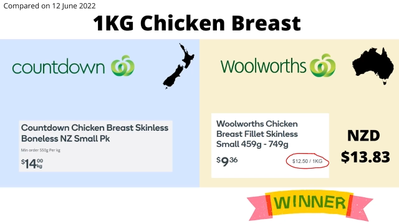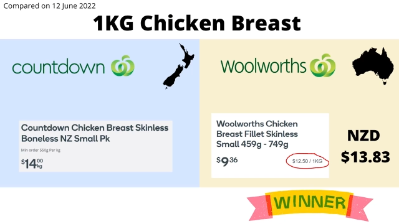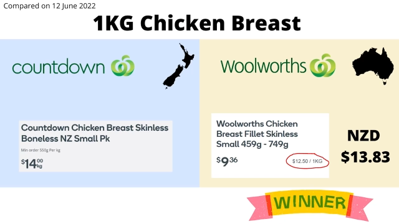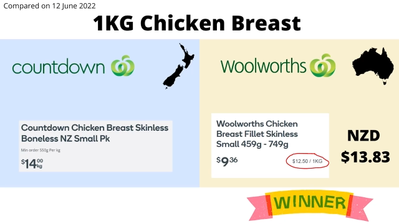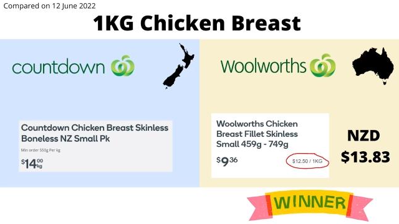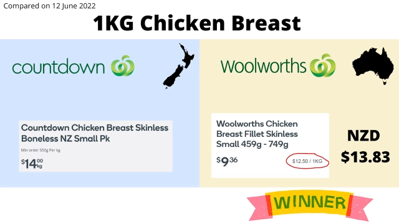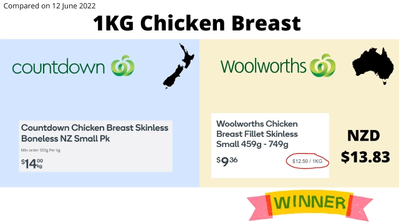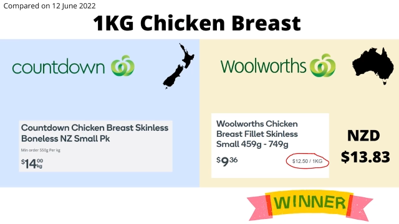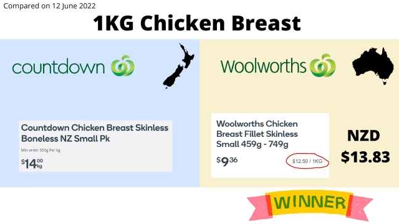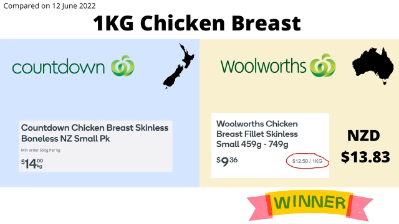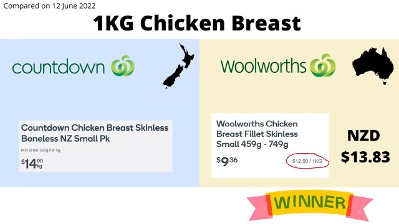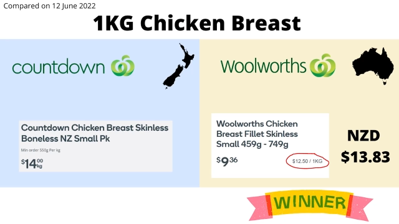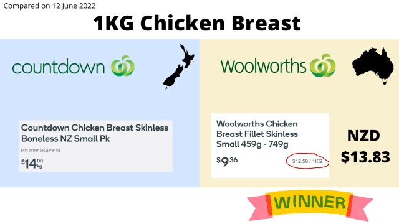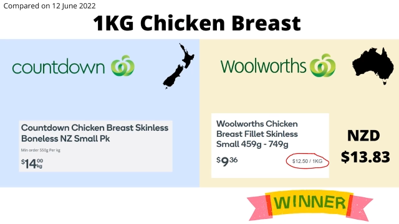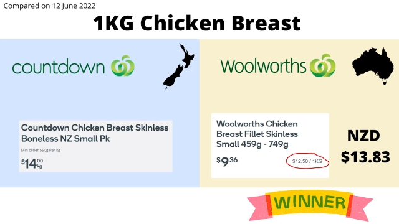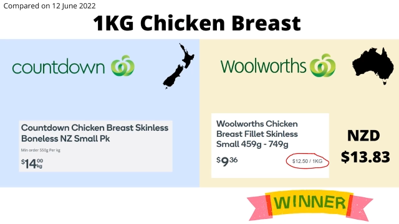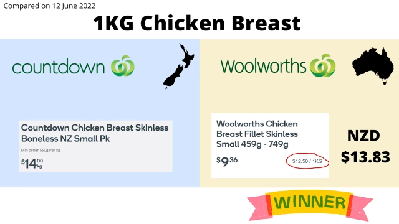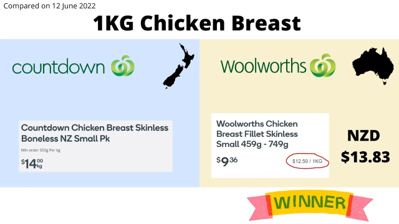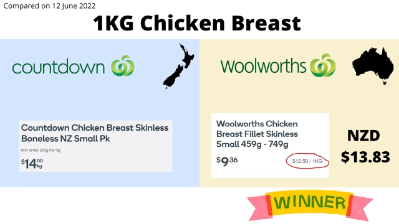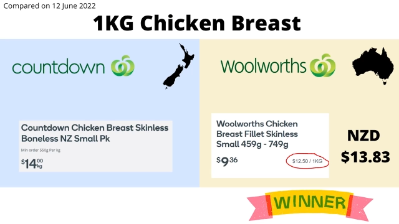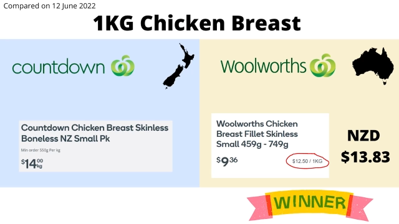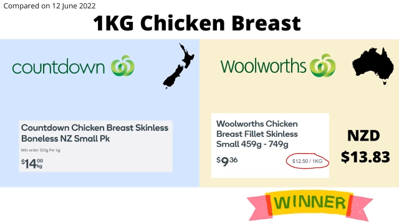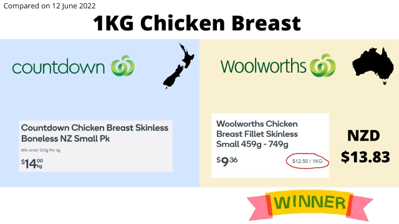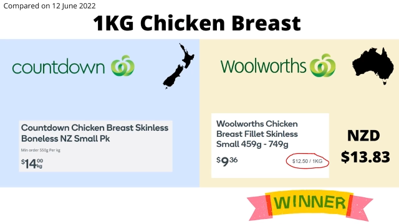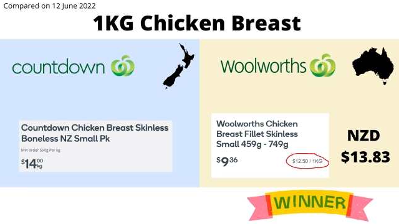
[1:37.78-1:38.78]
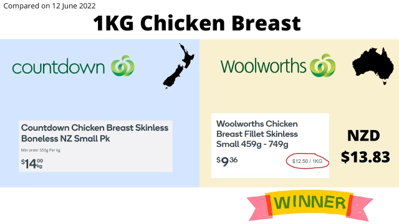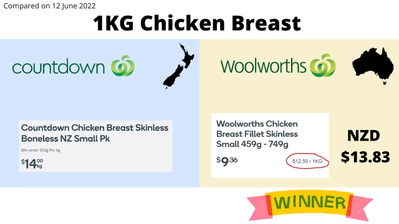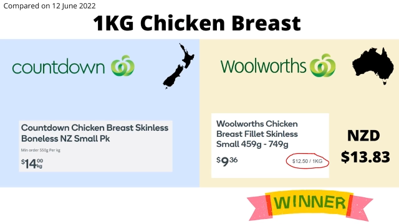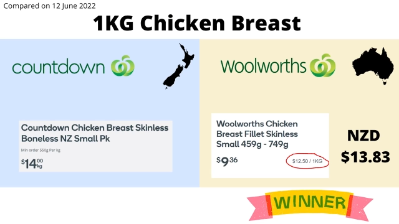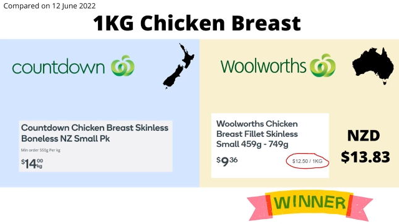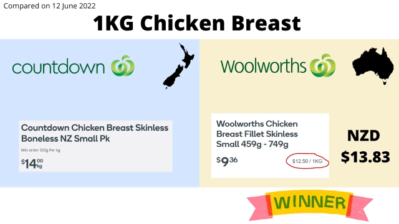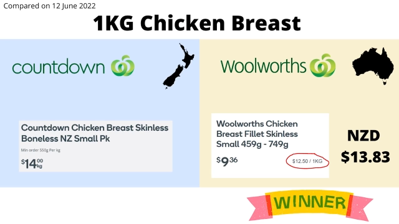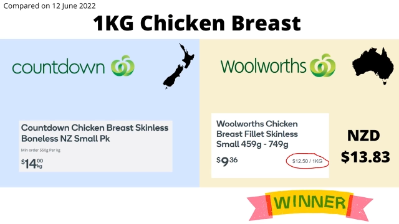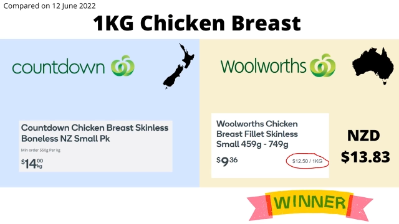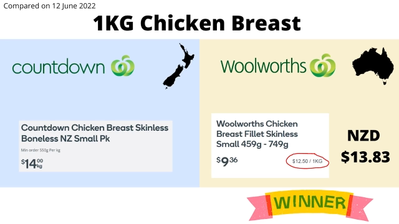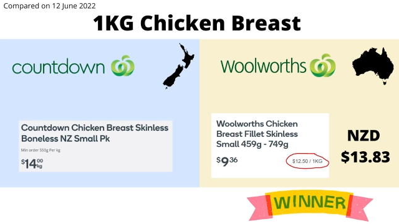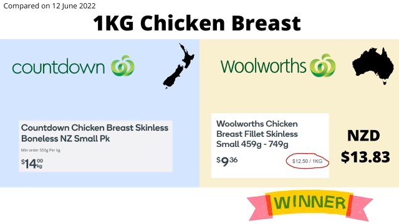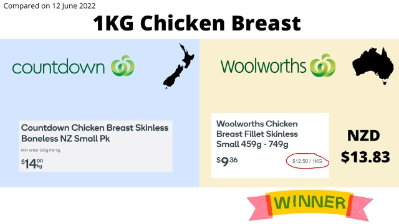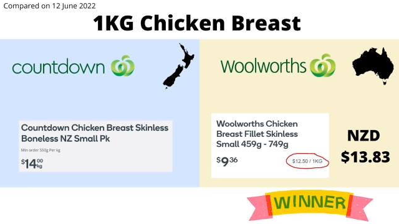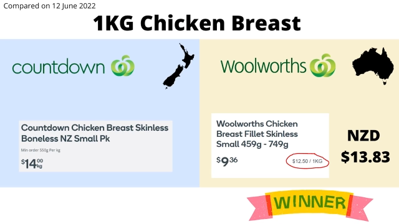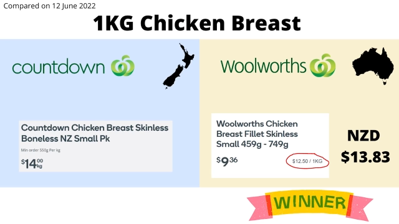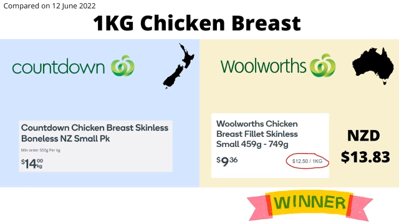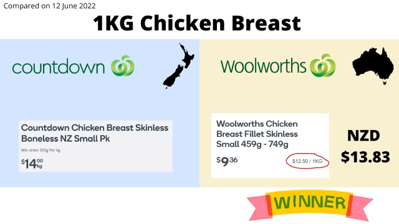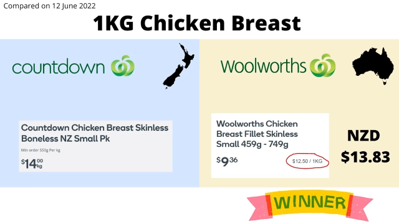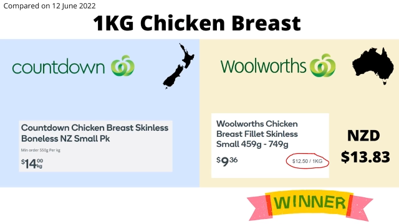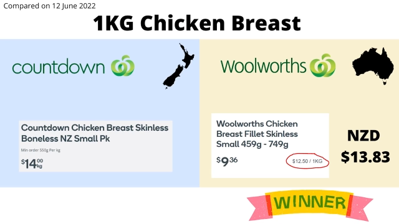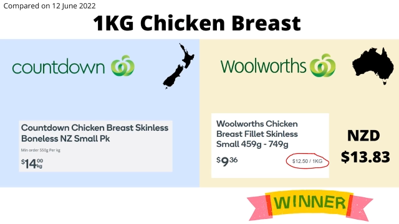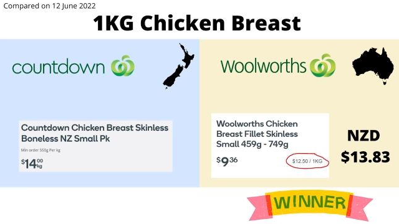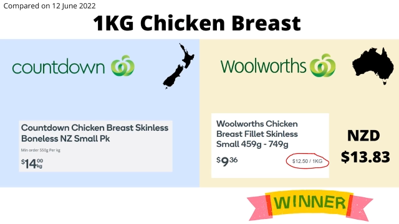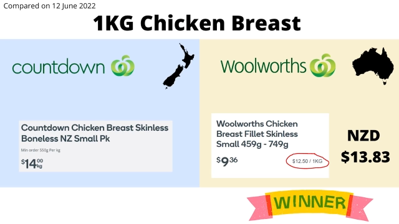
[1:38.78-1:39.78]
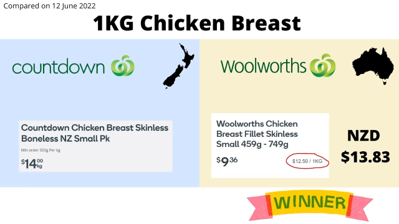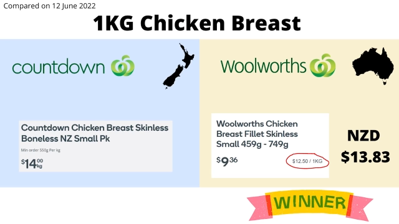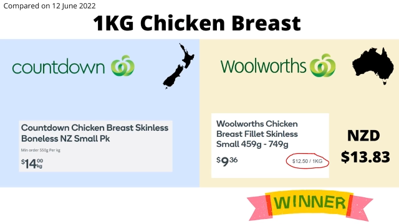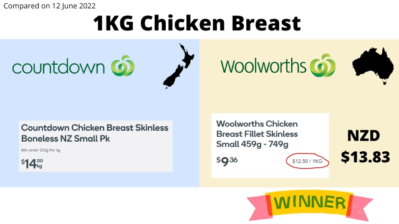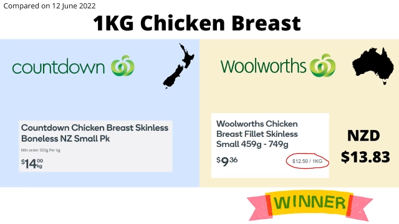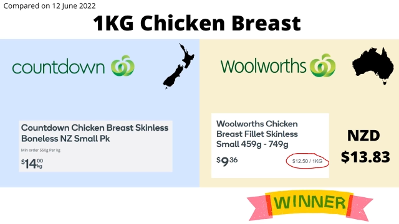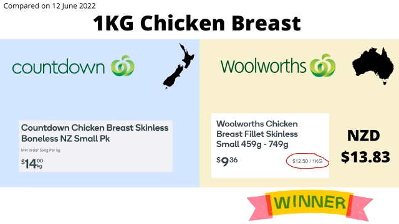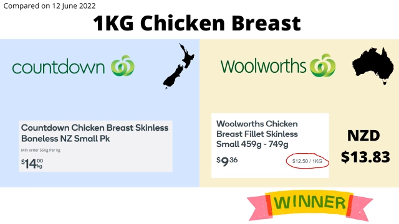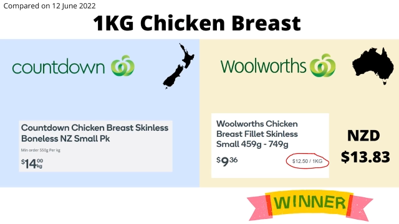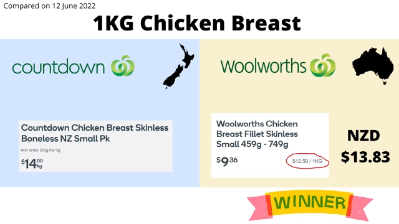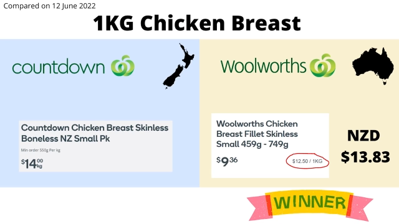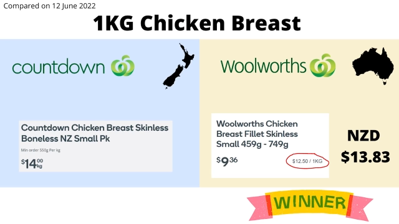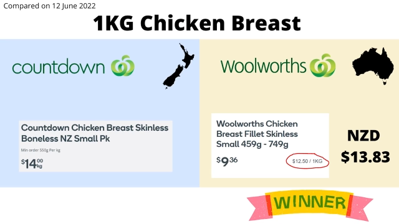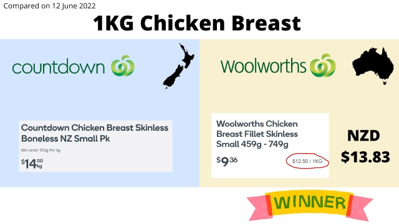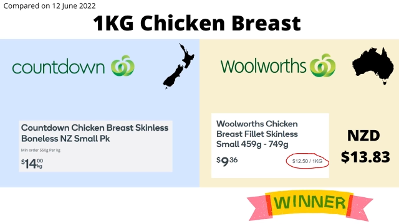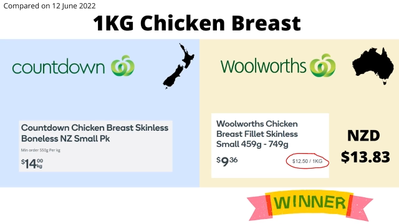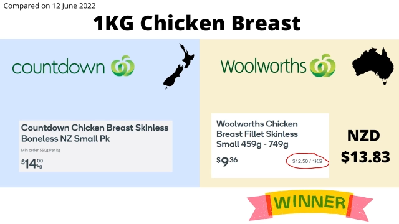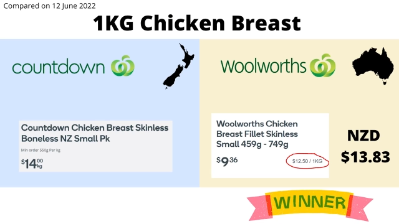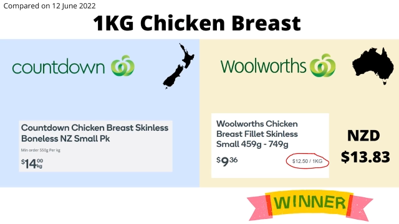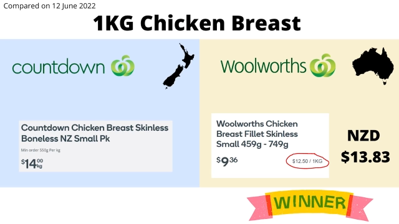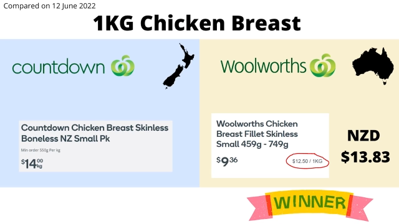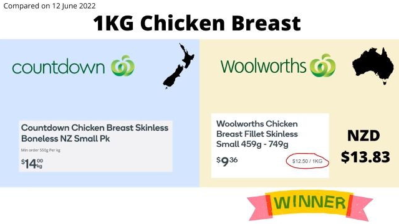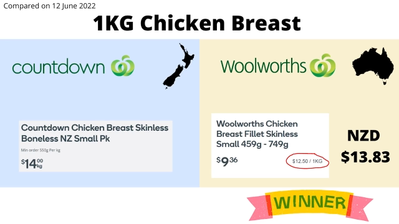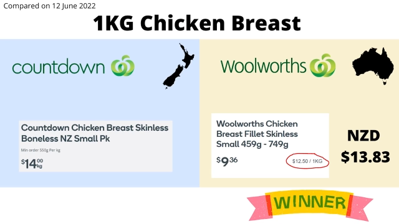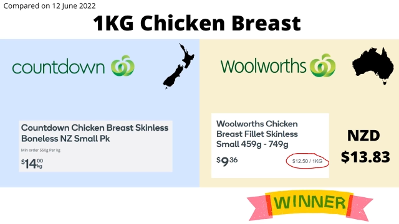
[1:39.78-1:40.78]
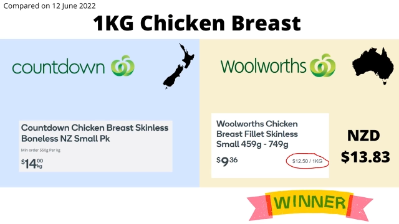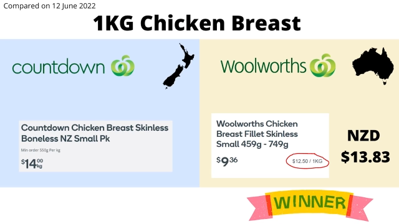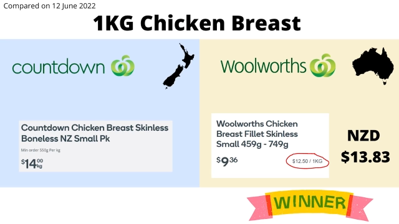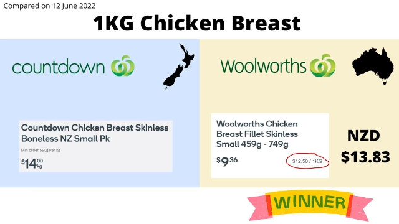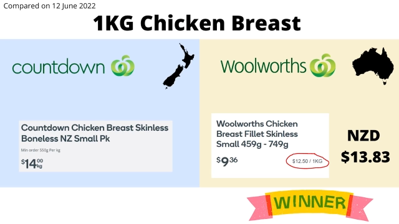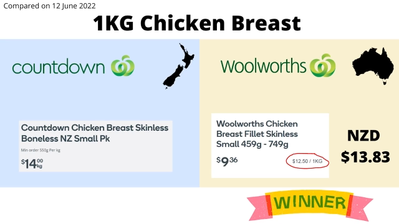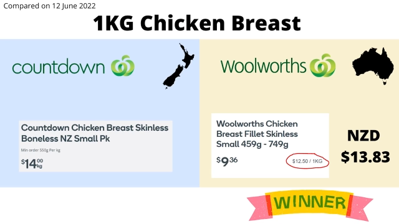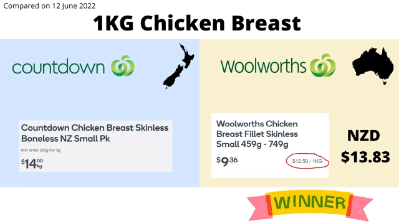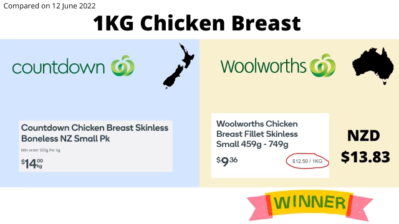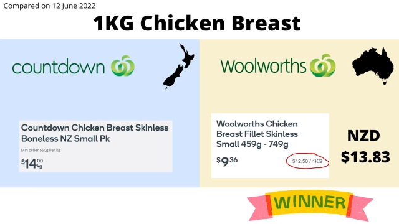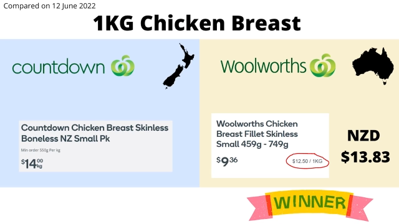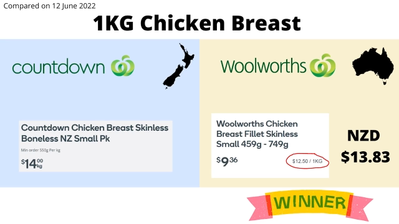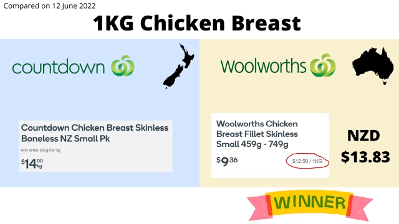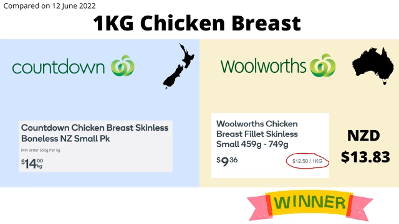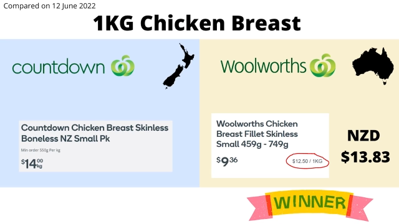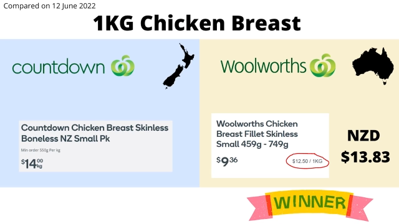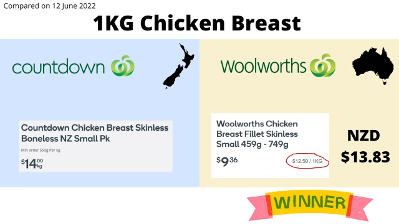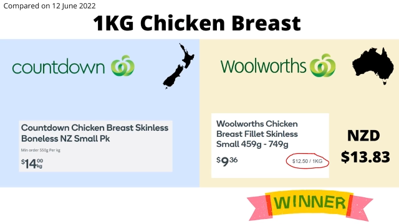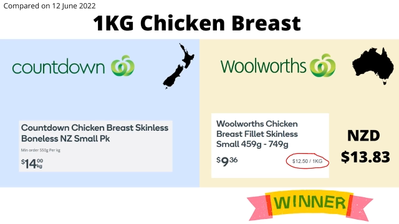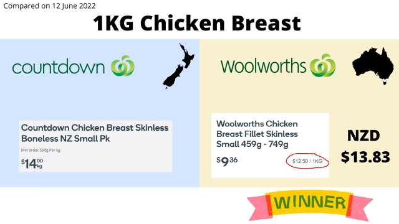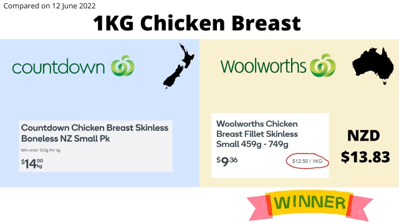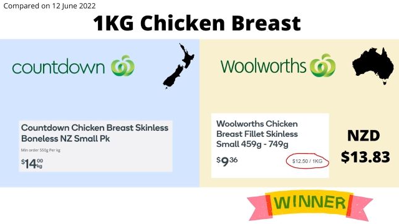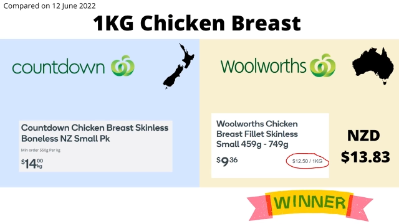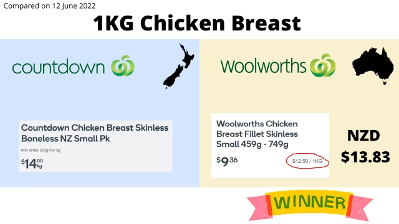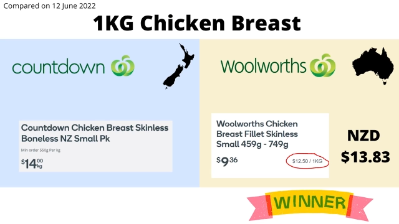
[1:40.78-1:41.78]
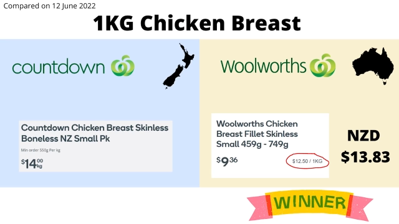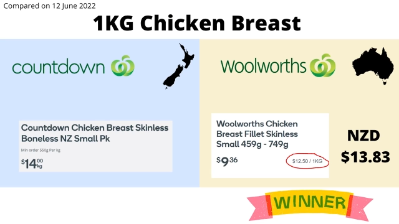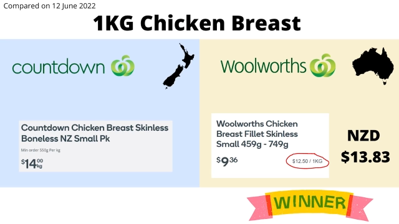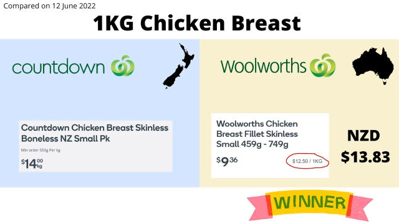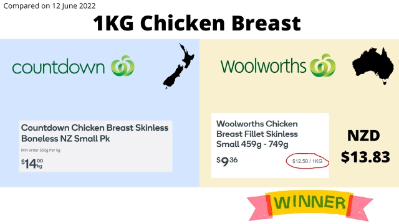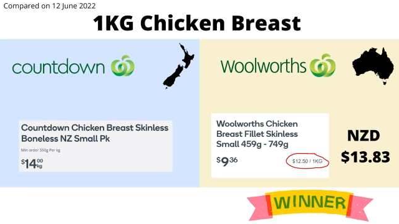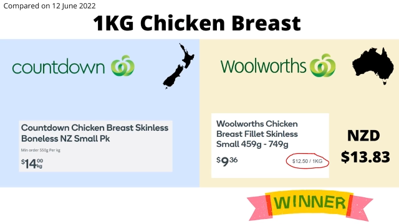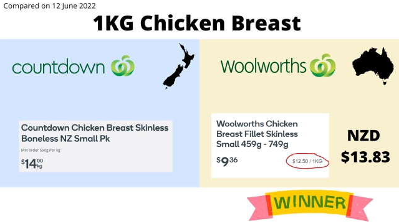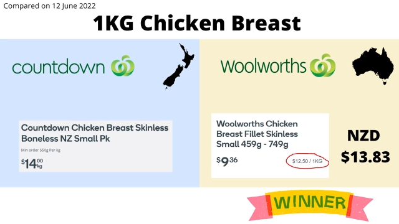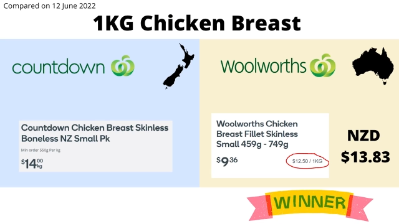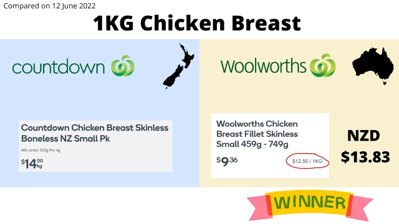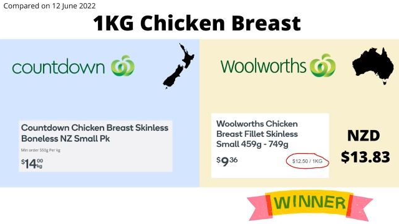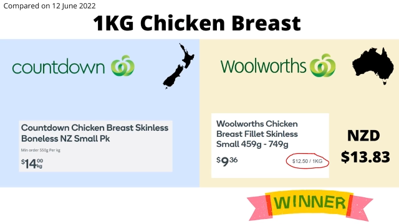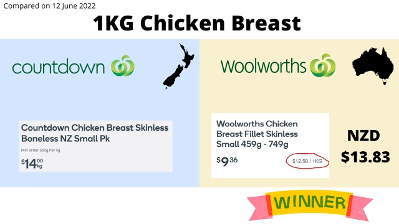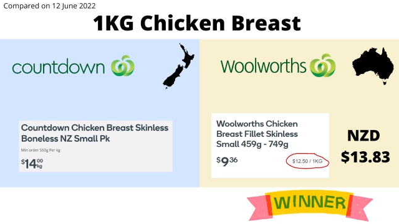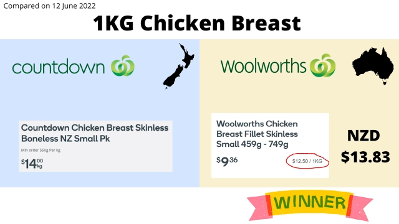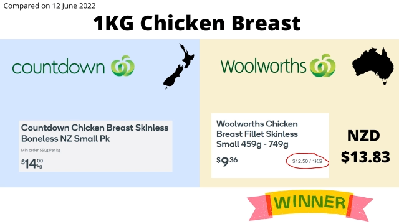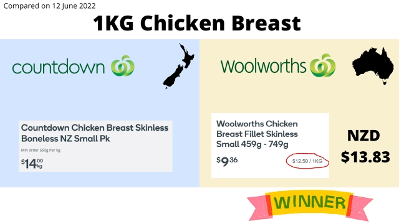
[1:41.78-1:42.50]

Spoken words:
[unreadable: no face in view]